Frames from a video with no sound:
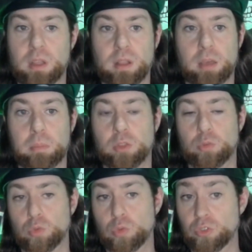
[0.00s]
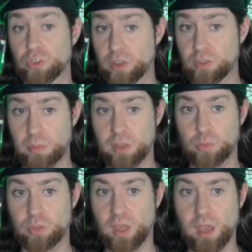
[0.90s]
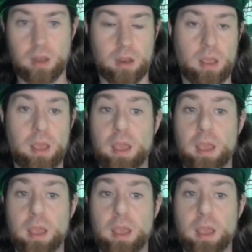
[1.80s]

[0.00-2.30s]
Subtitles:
allowed by the rules, it doesn't mess with the canon,